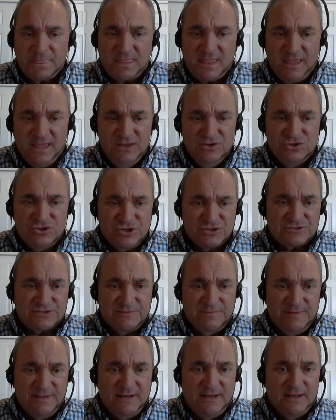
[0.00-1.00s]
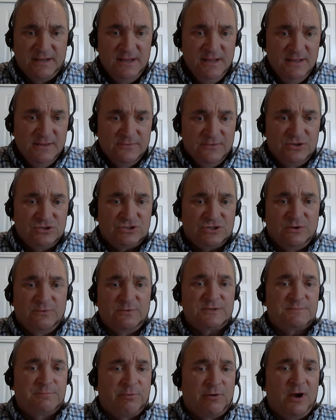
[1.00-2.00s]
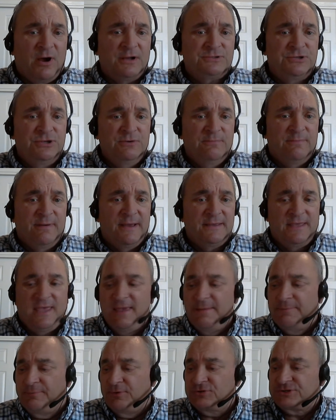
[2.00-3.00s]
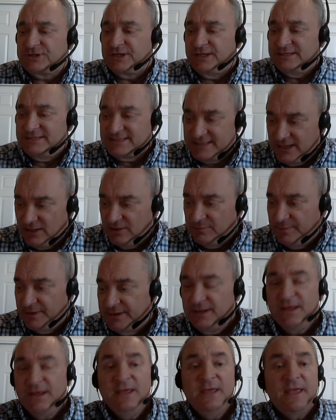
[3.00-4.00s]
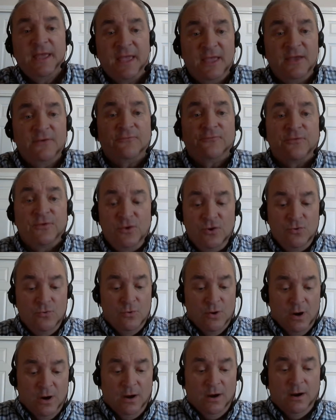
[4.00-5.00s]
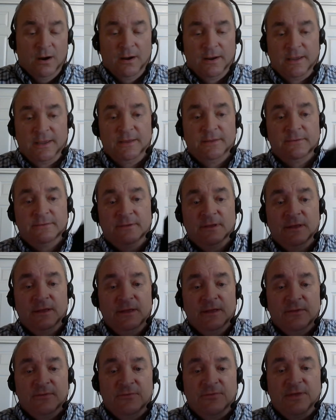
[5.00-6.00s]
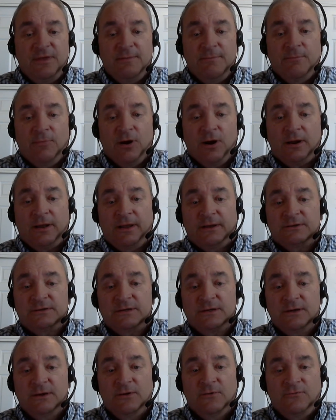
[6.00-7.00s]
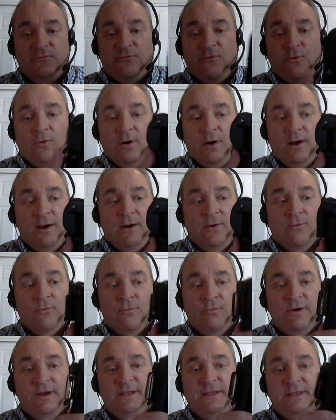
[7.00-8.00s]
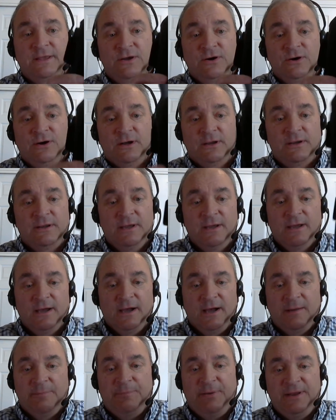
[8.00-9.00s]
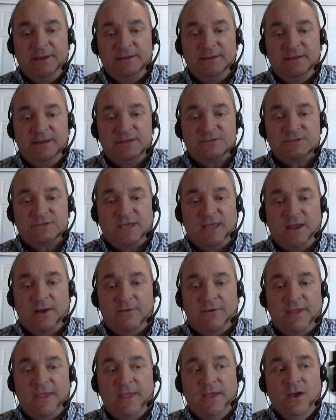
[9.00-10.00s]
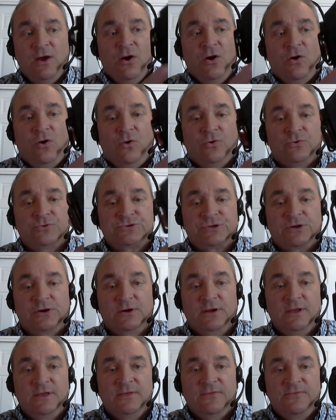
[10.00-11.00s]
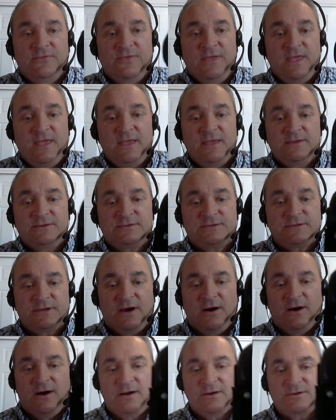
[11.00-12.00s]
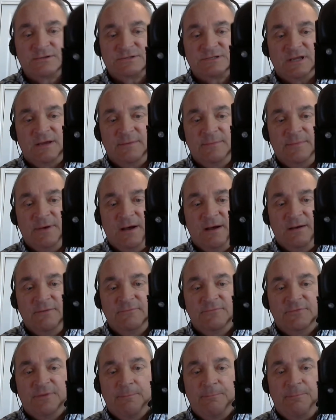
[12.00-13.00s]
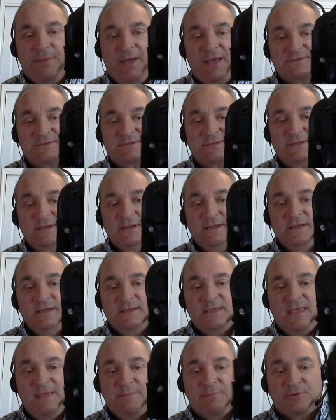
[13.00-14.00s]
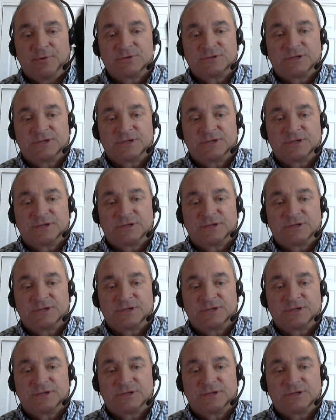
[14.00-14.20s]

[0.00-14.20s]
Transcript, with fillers: in just a minute. This show is brought to you by Keeper's Concealment. If you are in the market for a really good appendix carry holster, these are some of the best. Keeper's